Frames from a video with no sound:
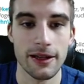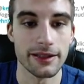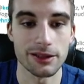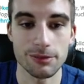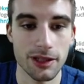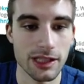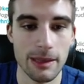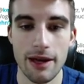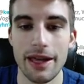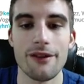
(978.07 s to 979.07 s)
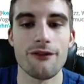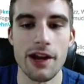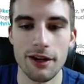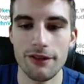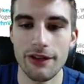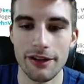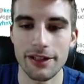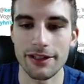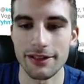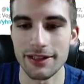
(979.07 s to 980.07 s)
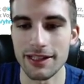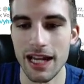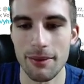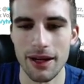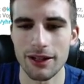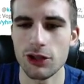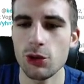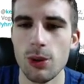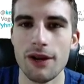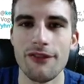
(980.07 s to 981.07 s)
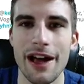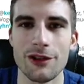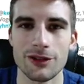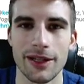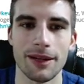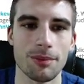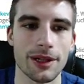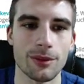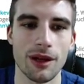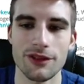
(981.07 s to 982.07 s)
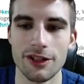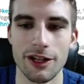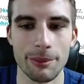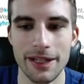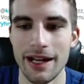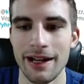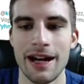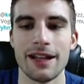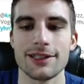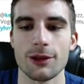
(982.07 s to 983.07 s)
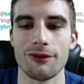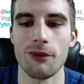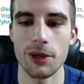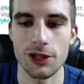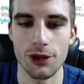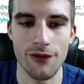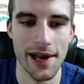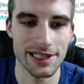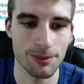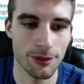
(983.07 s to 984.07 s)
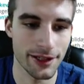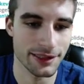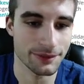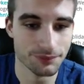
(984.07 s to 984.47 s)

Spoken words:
Dylan Brooks came out, had a very, very good game. He had 2 quick fouls, so he had a pretty rough start. But he got hot, scored 42 fantasy points.